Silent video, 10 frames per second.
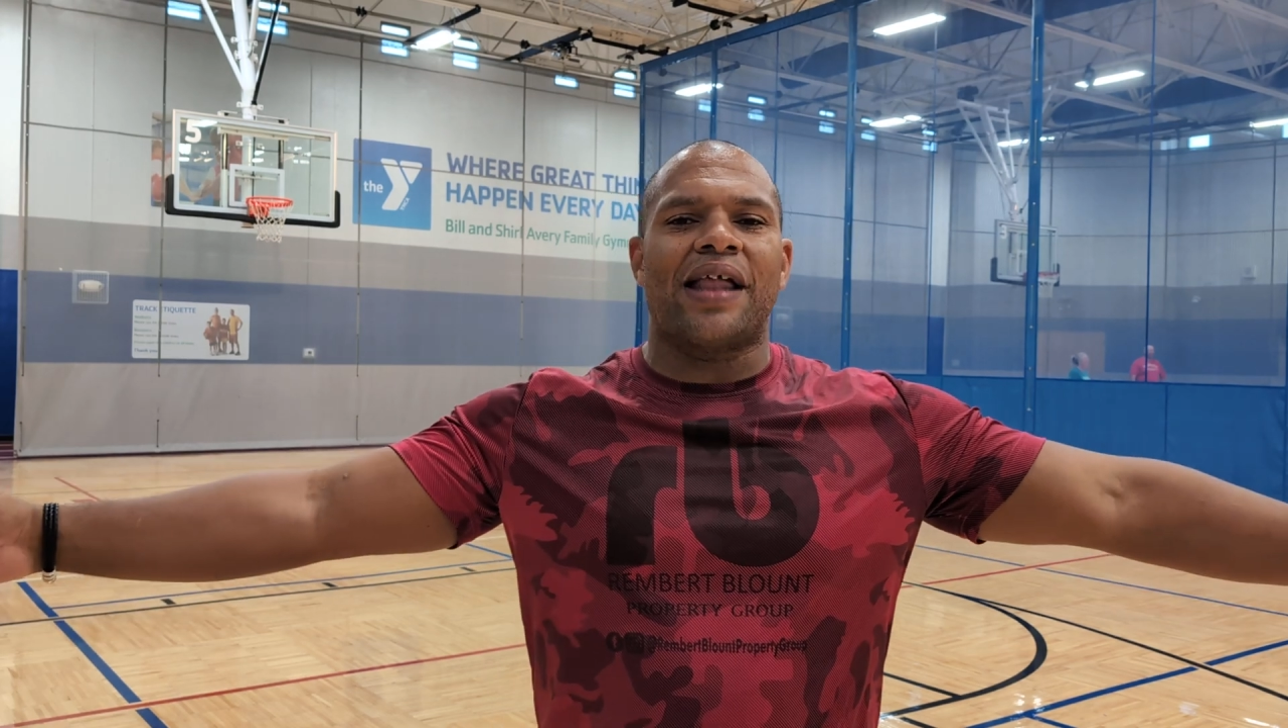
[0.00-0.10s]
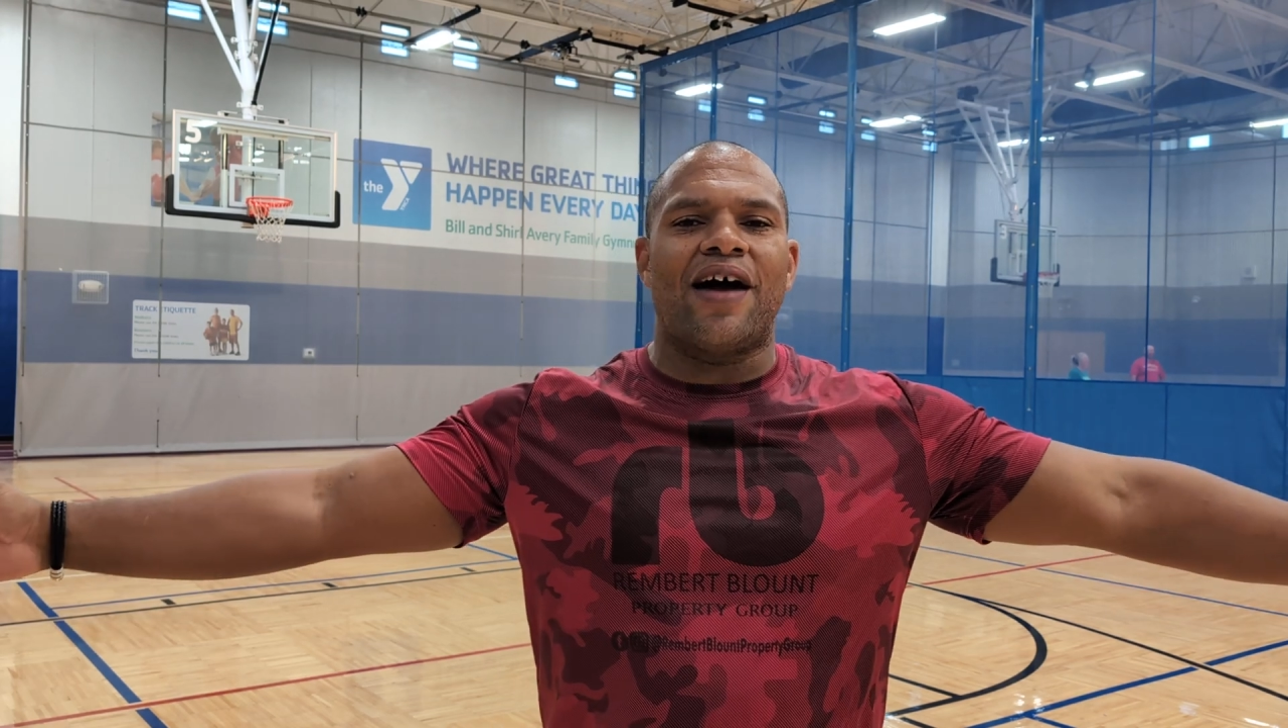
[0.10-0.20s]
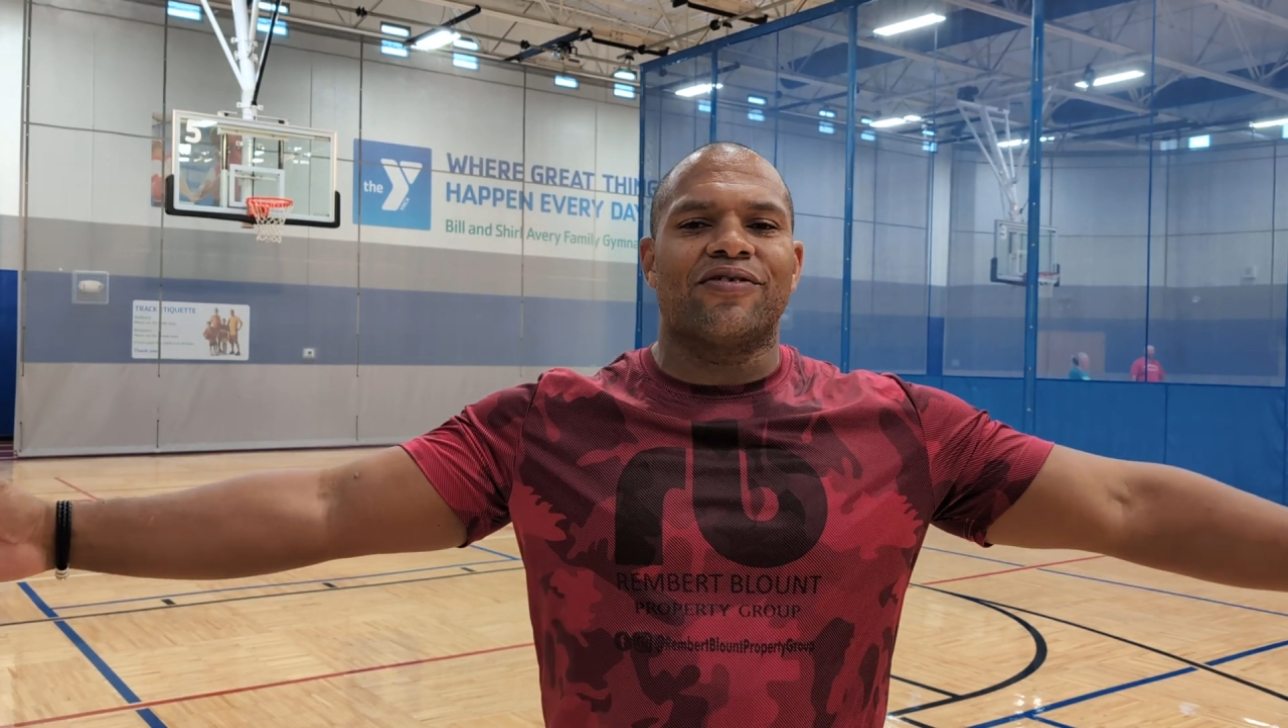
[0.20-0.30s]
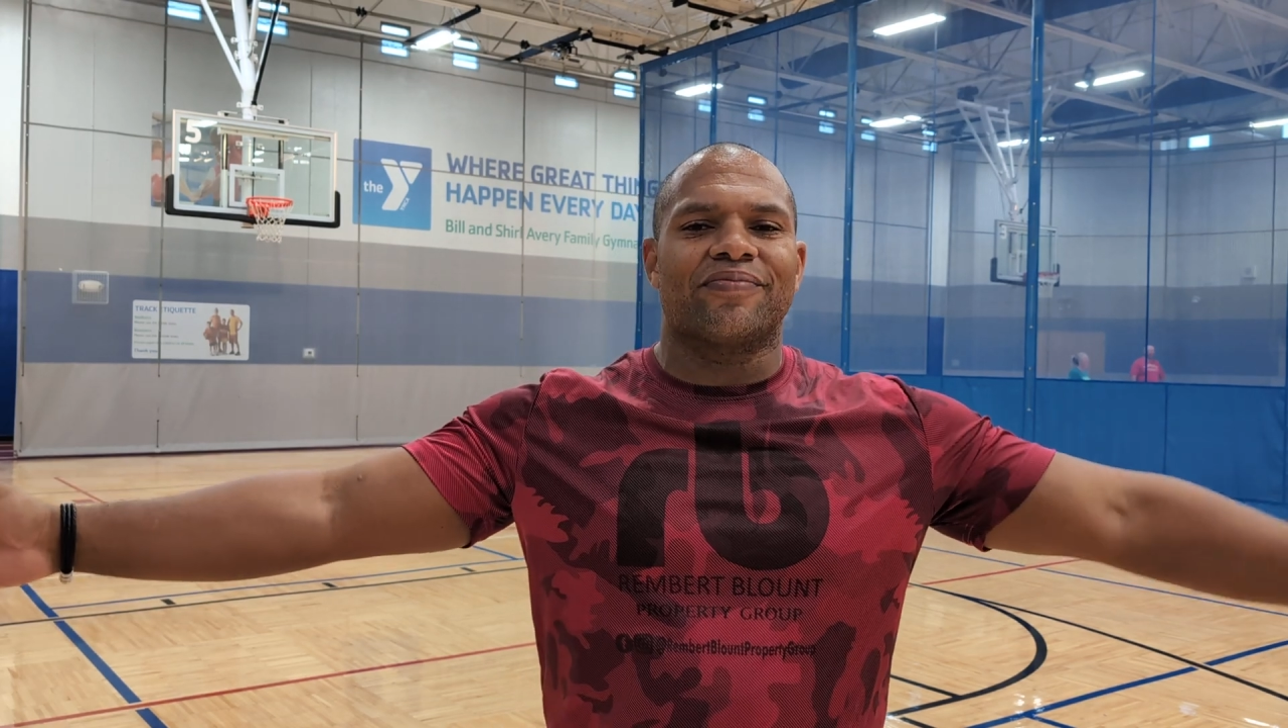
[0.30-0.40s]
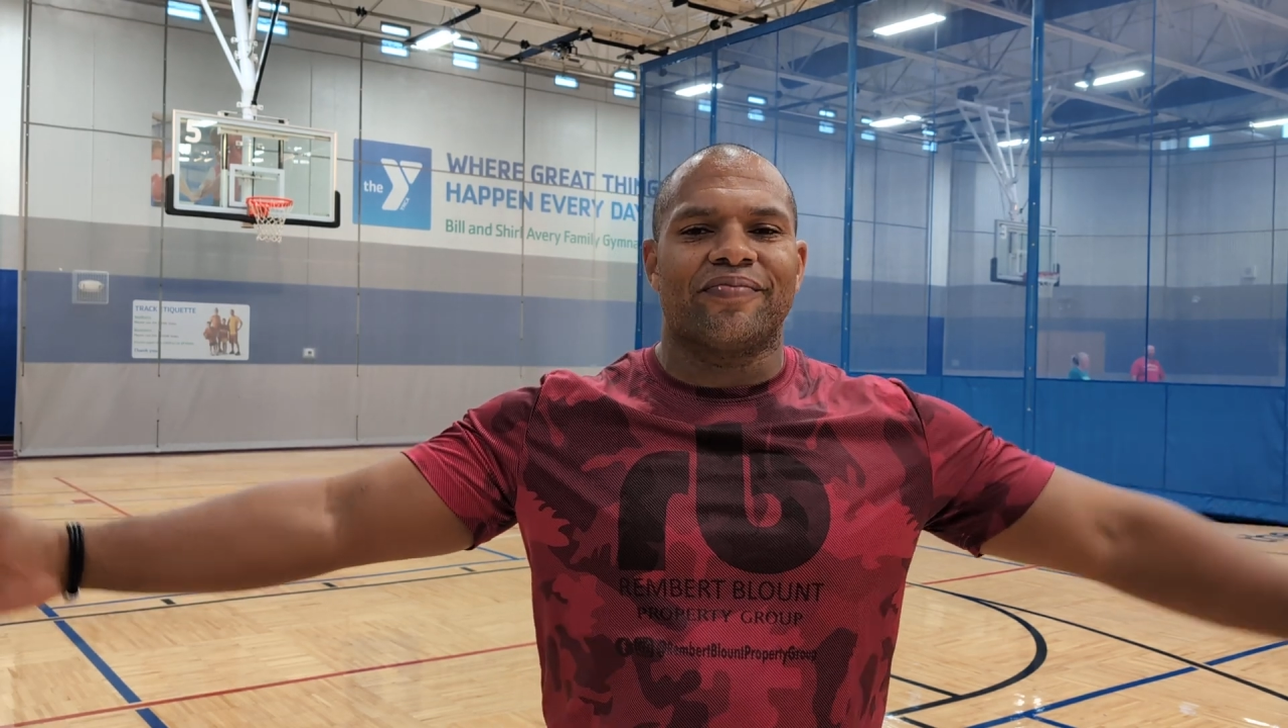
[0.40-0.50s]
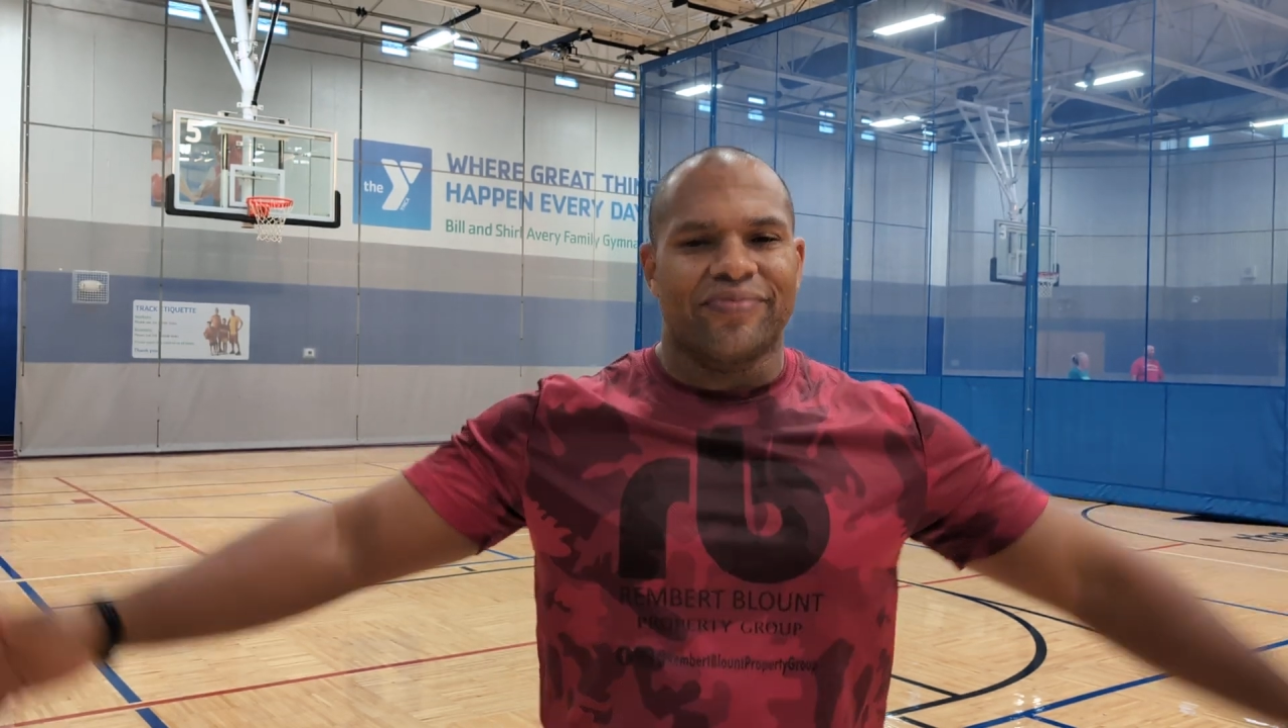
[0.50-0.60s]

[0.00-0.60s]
Blount